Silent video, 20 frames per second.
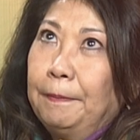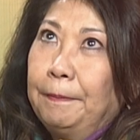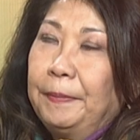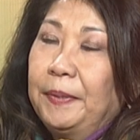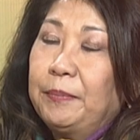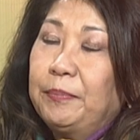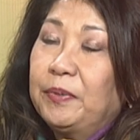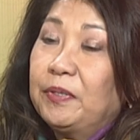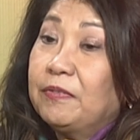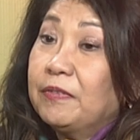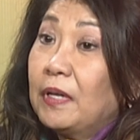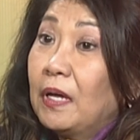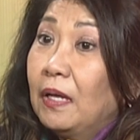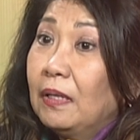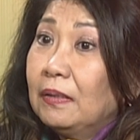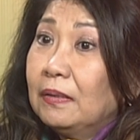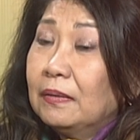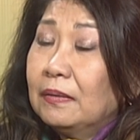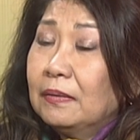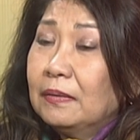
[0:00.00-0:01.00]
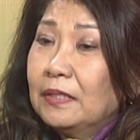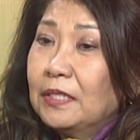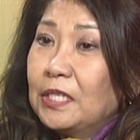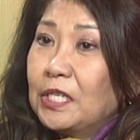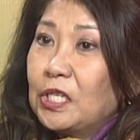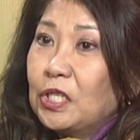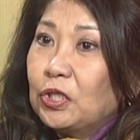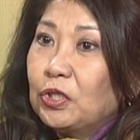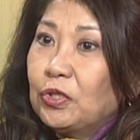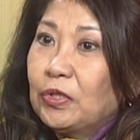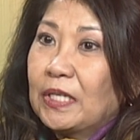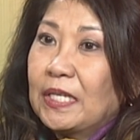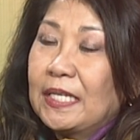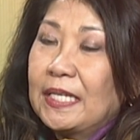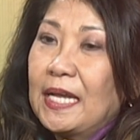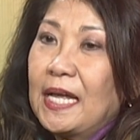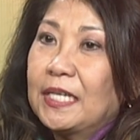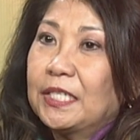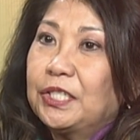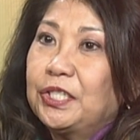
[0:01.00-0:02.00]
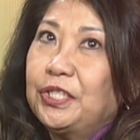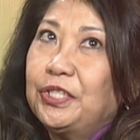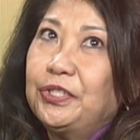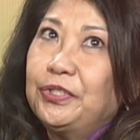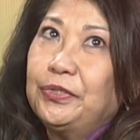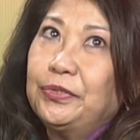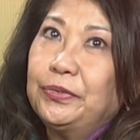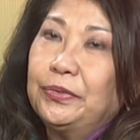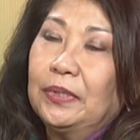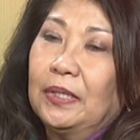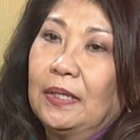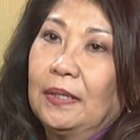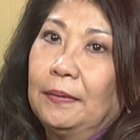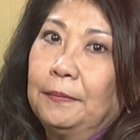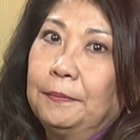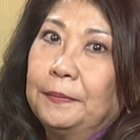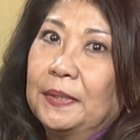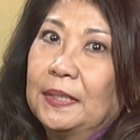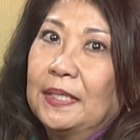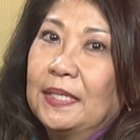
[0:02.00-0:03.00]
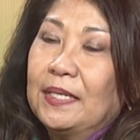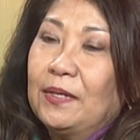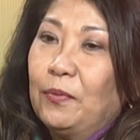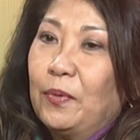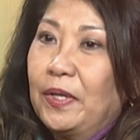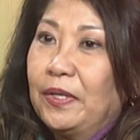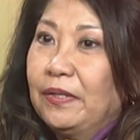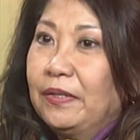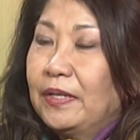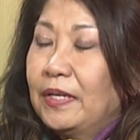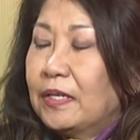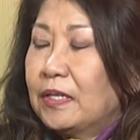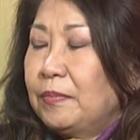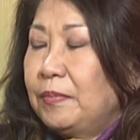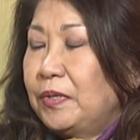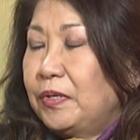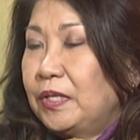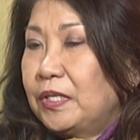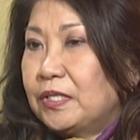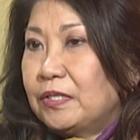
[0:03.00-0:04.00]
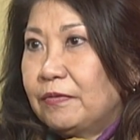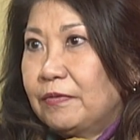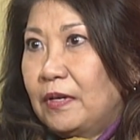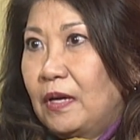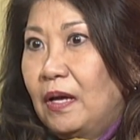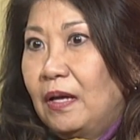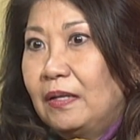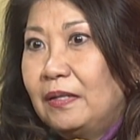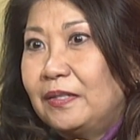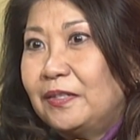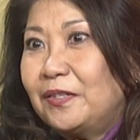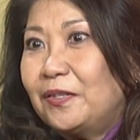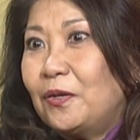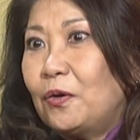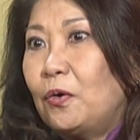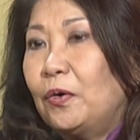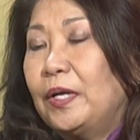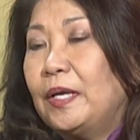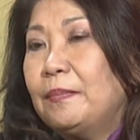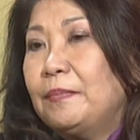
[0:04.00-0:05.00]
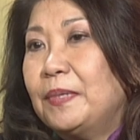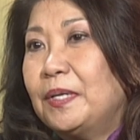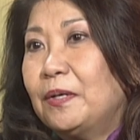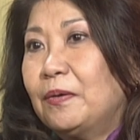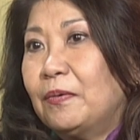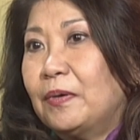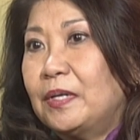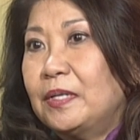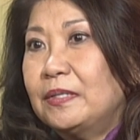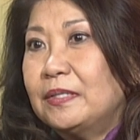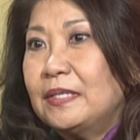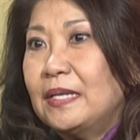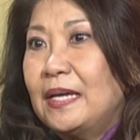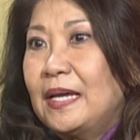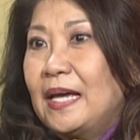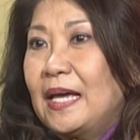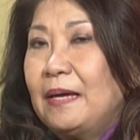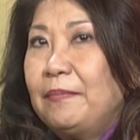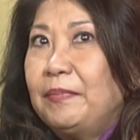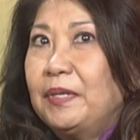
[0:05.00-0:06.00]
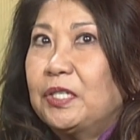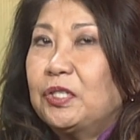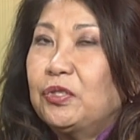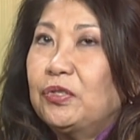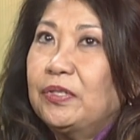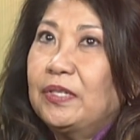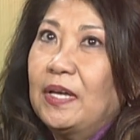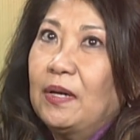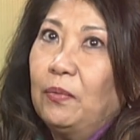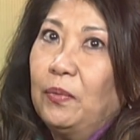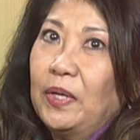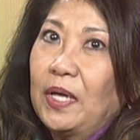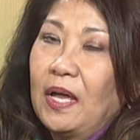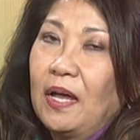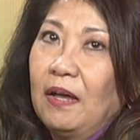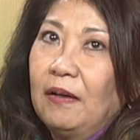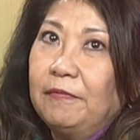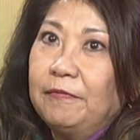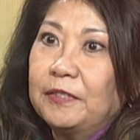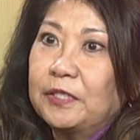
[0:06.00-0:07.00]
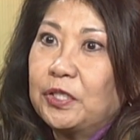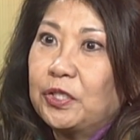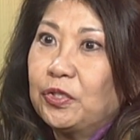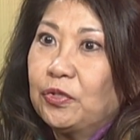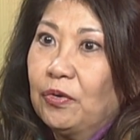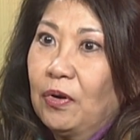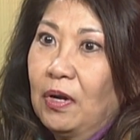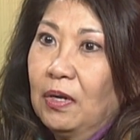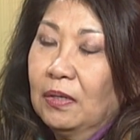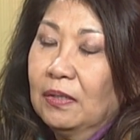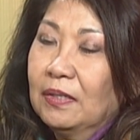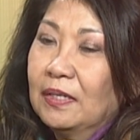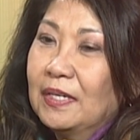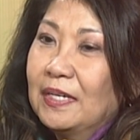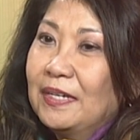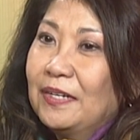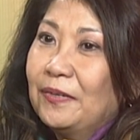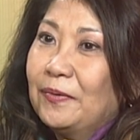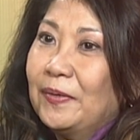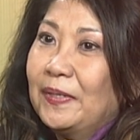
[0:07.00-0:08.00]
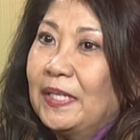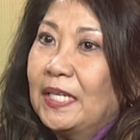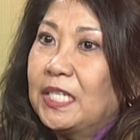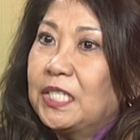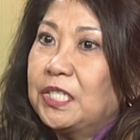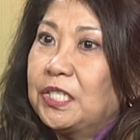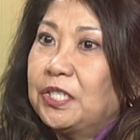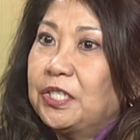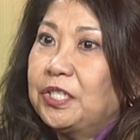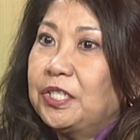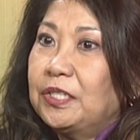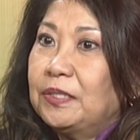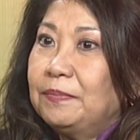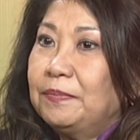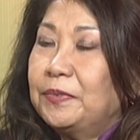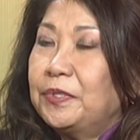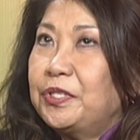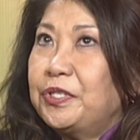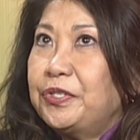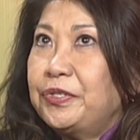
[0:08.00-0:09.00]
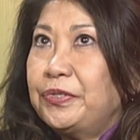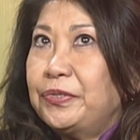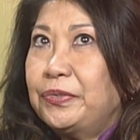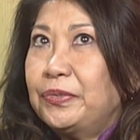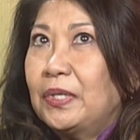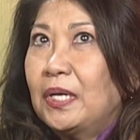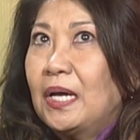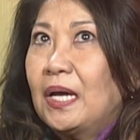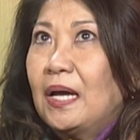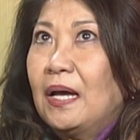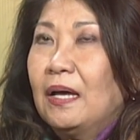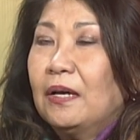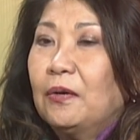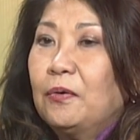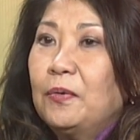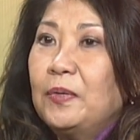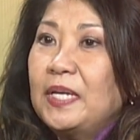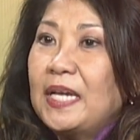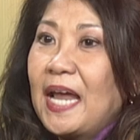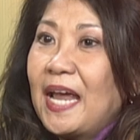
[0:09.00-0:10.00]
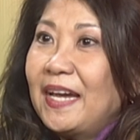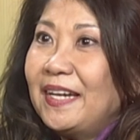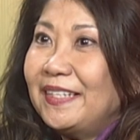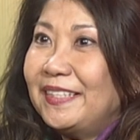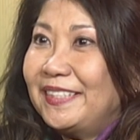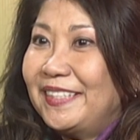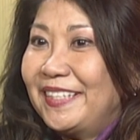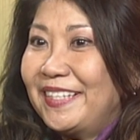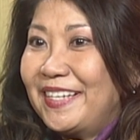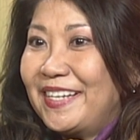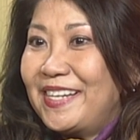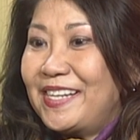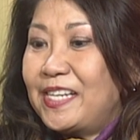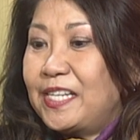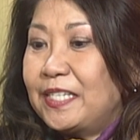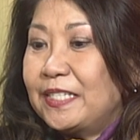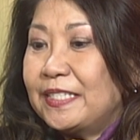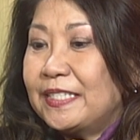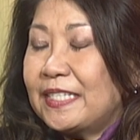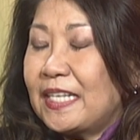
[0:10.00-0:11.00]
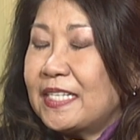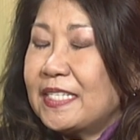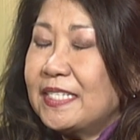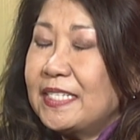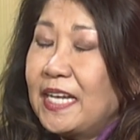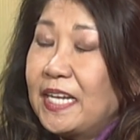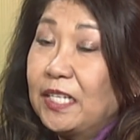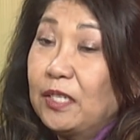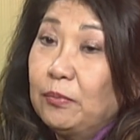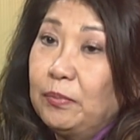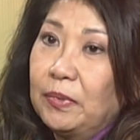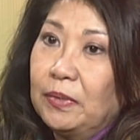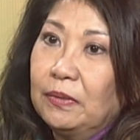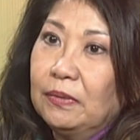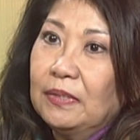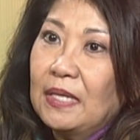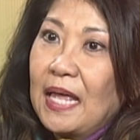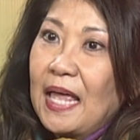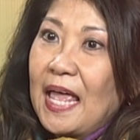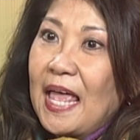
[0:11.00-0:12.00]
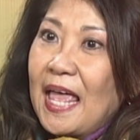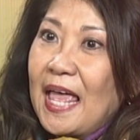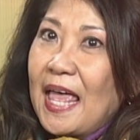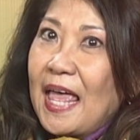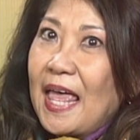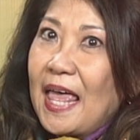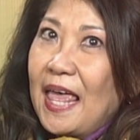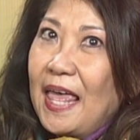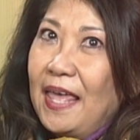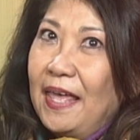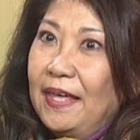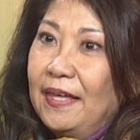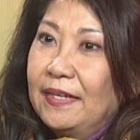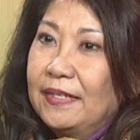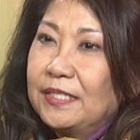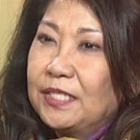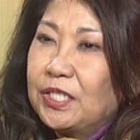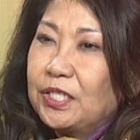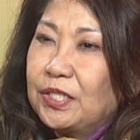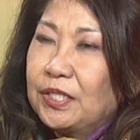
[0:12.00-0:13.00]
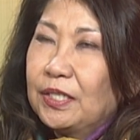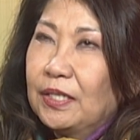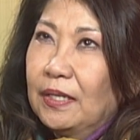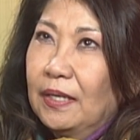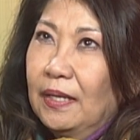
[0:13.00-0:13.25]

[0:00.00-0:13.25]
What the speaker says: people of color to connect to whether they are communities of color or immigrants, and make sure that we have a strong relationship to create a sustainable and